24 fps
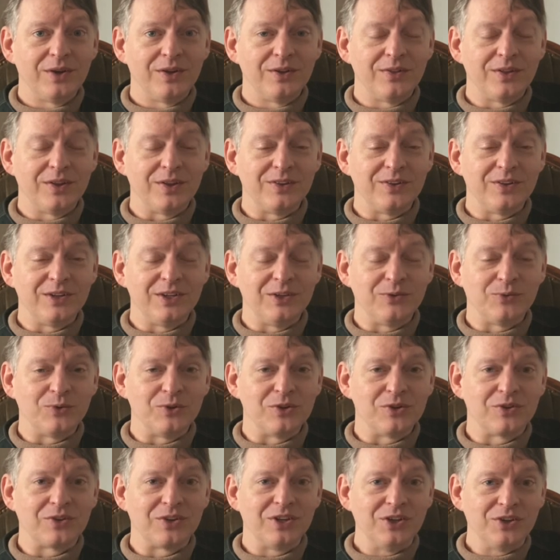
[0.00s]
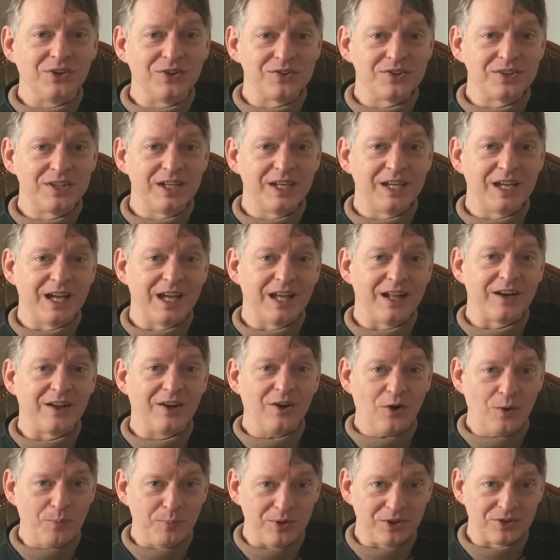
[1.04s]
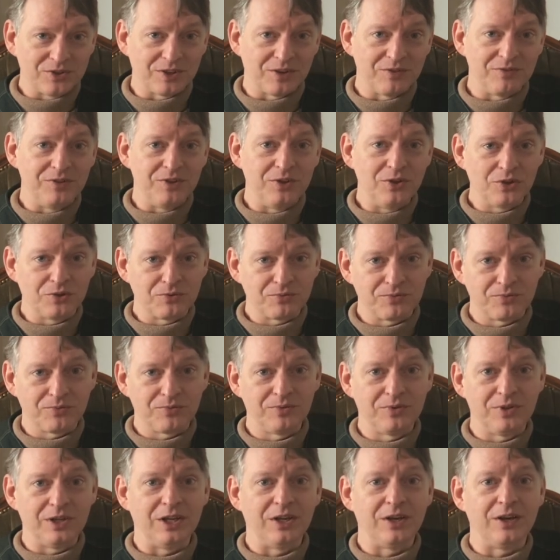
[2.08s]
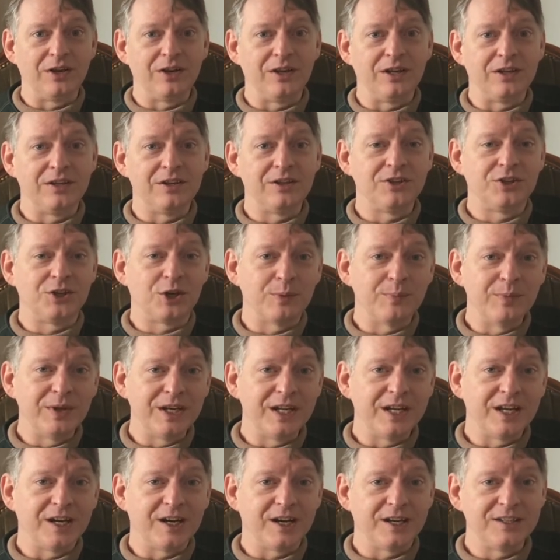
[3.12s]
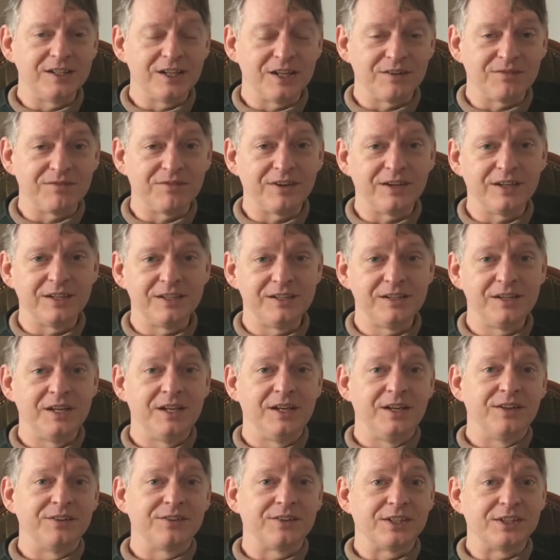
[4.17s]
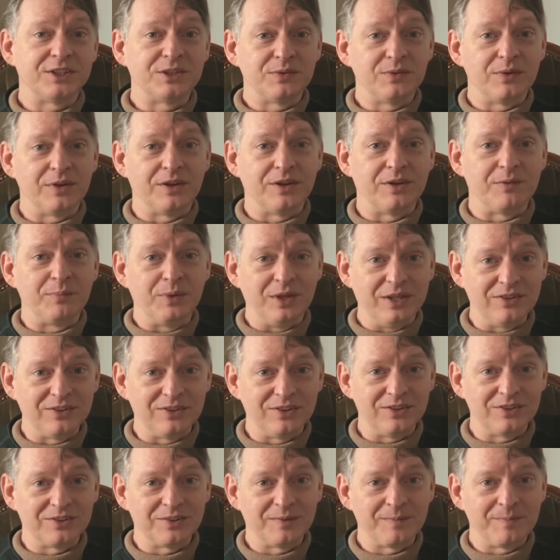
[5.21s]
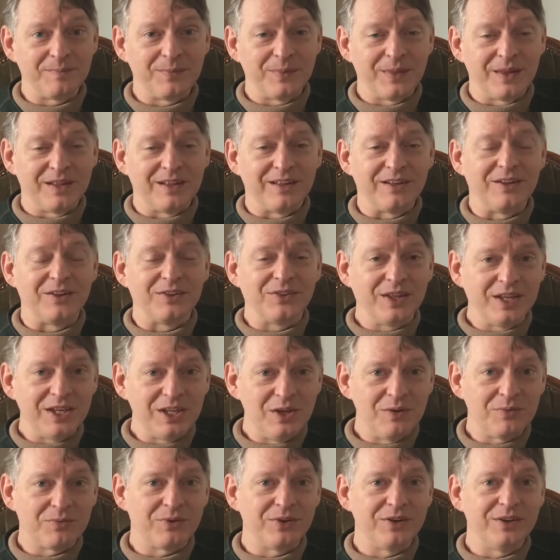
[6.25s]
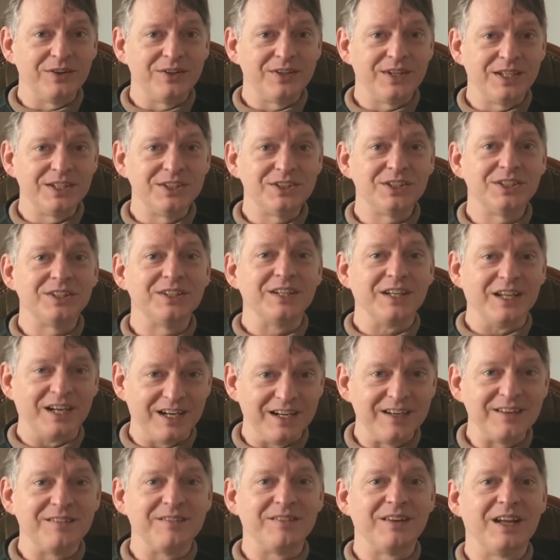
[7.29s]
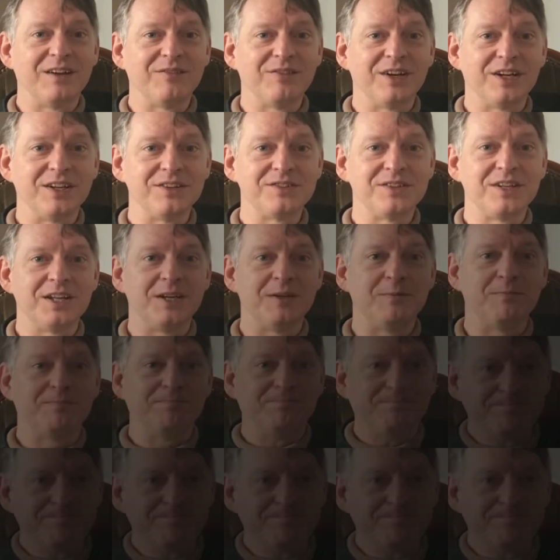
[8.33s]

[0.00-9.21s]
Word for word: that it was interesting and I hope it's of use in, in determining and identifying such uh, pieces. Uh, thank you for your attention and have a nice day.